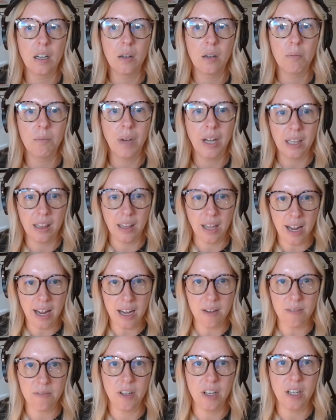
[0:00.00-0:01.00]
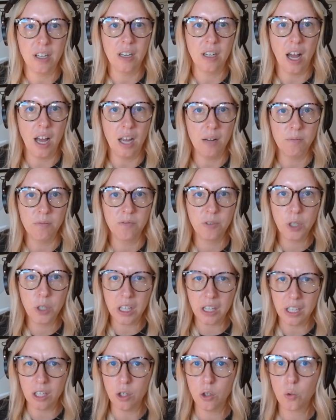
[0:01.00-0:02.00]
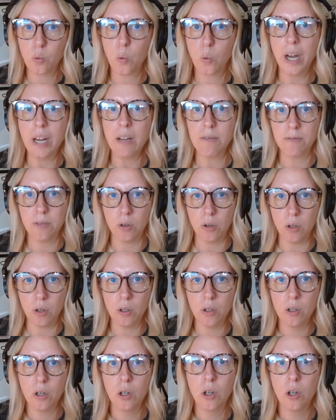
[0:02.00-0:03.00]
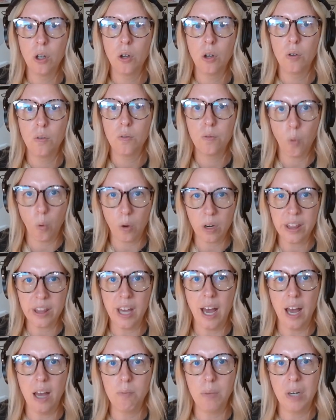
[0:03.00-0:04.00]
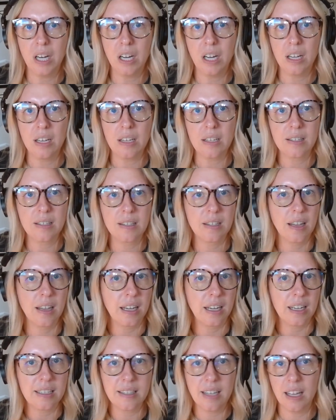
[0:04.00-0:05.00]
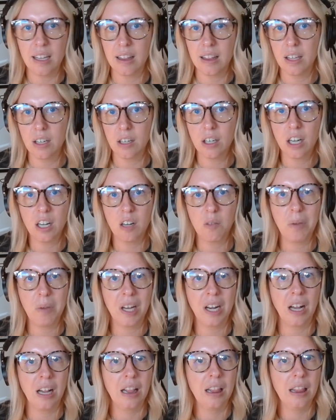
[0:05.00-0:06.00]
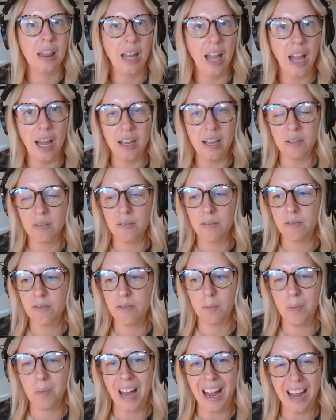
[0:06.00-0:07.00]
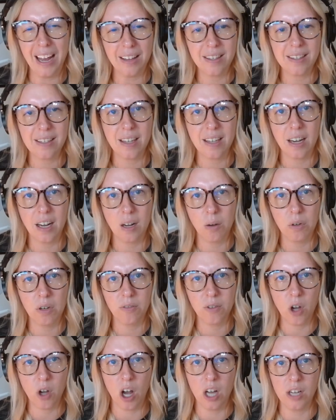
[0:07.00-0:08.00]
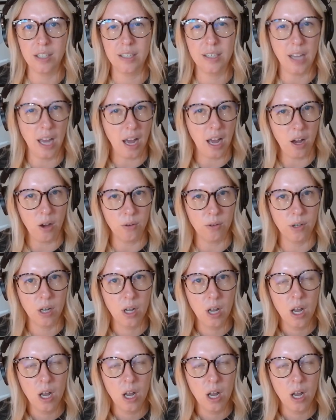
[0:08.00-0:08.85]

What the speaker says: my life. And I'm really grateful for that because, like I said, there could have been a lot of paths that I would have gone down